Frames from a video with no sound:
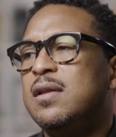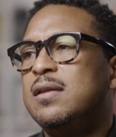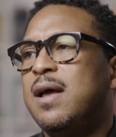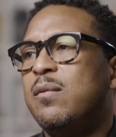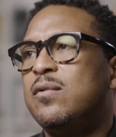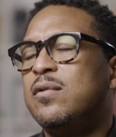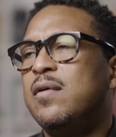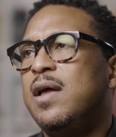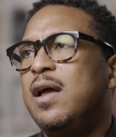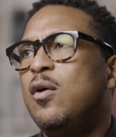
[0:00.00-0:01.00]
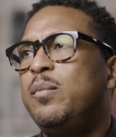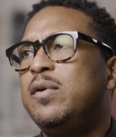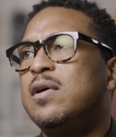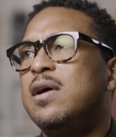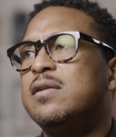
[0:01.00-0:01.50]
that will help you
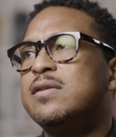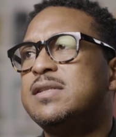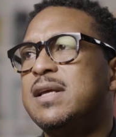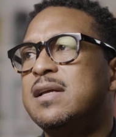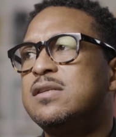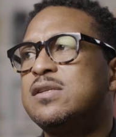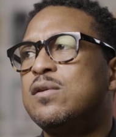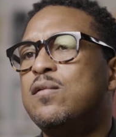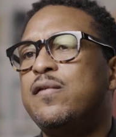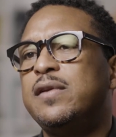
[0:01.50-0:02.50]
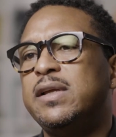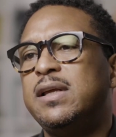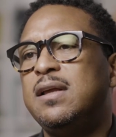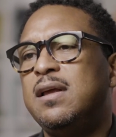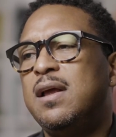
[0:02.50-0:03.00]
to understand
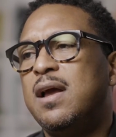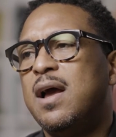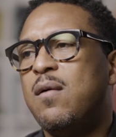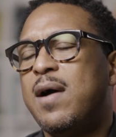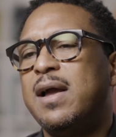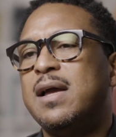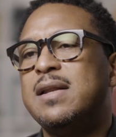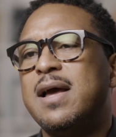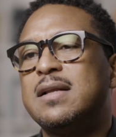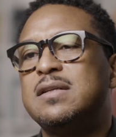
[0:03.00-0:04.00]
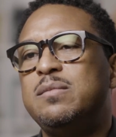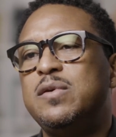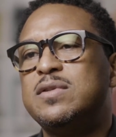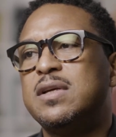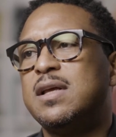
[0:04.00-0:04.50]
soulfully how I connect to
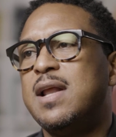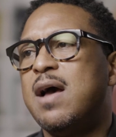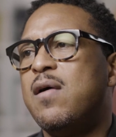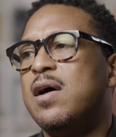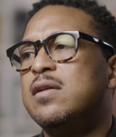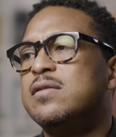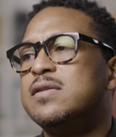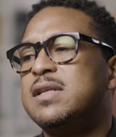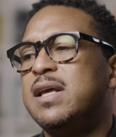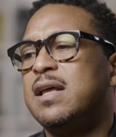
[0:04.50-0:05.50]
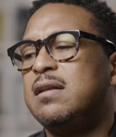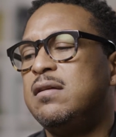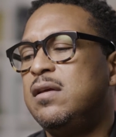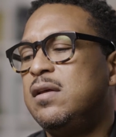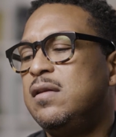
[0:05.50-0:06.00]
music and how I understand
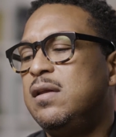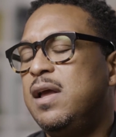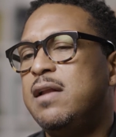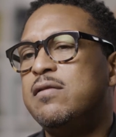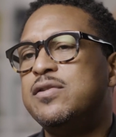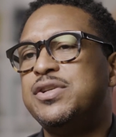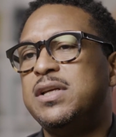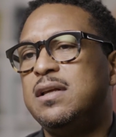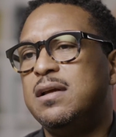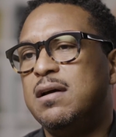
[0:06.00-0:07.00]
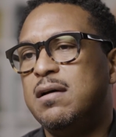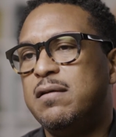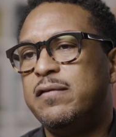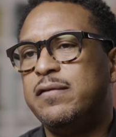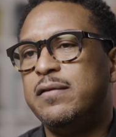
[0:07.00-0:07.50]
energy
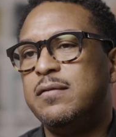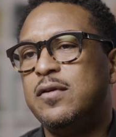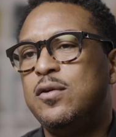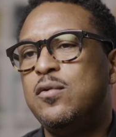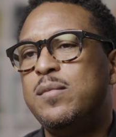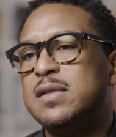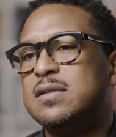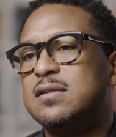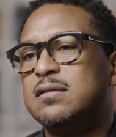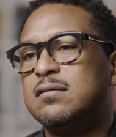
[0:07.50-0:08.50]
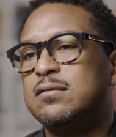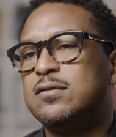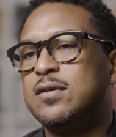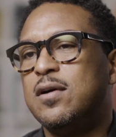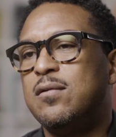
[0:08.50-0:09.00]
of humans.
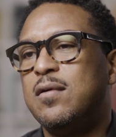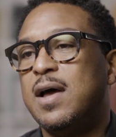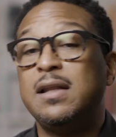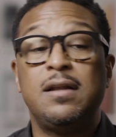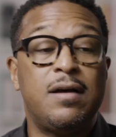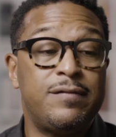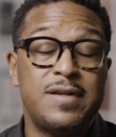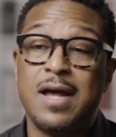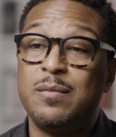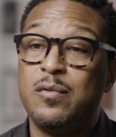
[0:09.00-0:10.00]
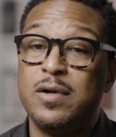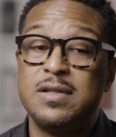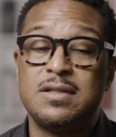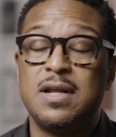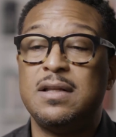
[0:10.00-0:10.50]
So I love data
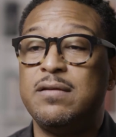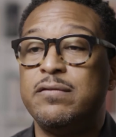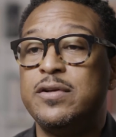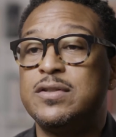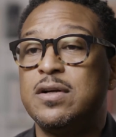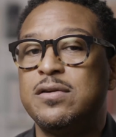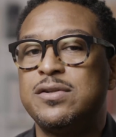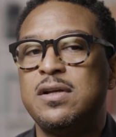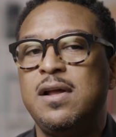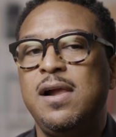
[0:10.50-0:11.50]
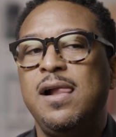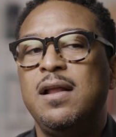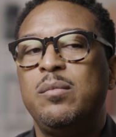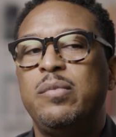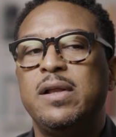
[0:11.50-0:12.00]
points and I love research,
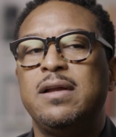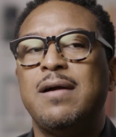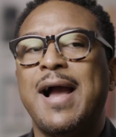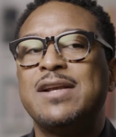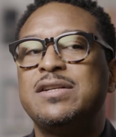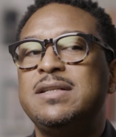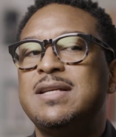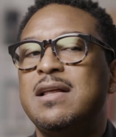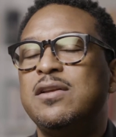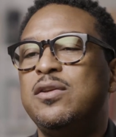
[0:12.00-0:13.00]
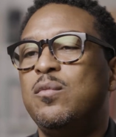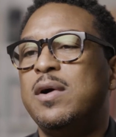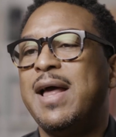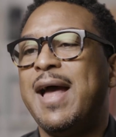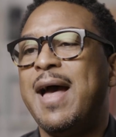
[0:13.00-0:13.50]
but they're actually telling you
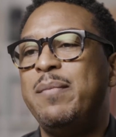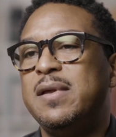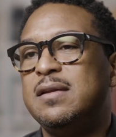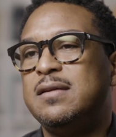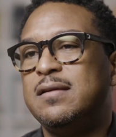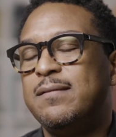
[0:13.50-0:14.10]
what happened,